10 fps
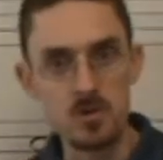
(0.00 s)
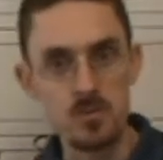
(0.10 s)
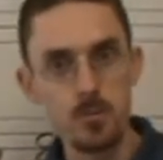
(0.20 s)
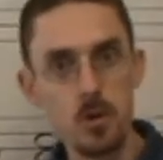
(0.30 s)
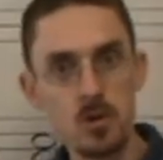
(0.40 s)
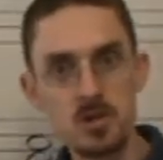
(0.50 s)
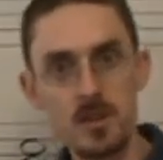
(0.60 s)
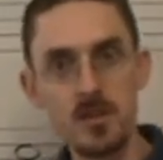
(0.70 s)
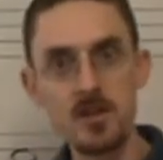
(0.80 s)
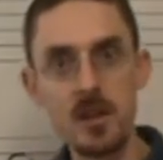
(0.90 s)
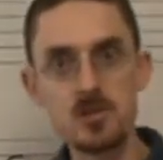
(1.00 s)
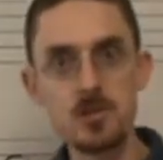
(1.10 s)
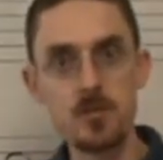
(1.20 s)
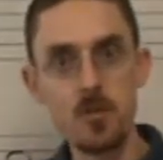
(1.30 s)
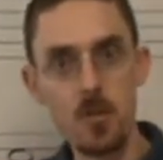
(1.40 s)
is pushing the tension
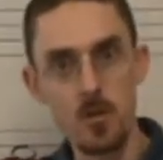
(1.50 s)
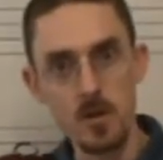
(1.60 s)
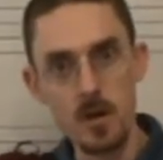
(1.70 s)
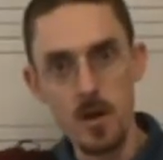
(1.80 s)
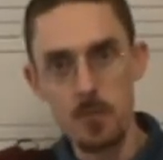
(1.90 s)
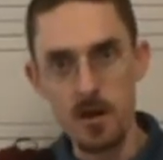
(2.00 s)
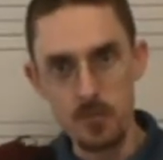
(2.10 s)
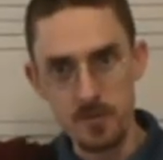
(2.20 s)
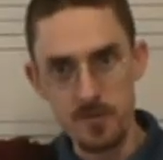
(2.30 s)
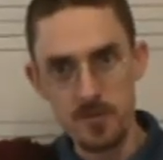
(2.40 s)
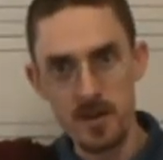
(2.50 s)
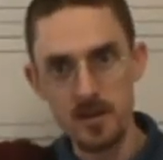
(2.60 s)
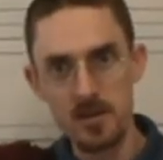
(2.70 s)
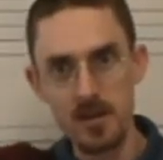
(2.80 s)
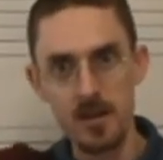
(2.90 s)
forward by
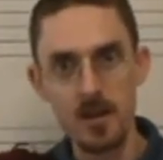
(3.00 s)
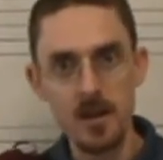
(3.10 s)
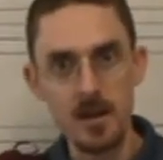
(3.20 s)
reflecting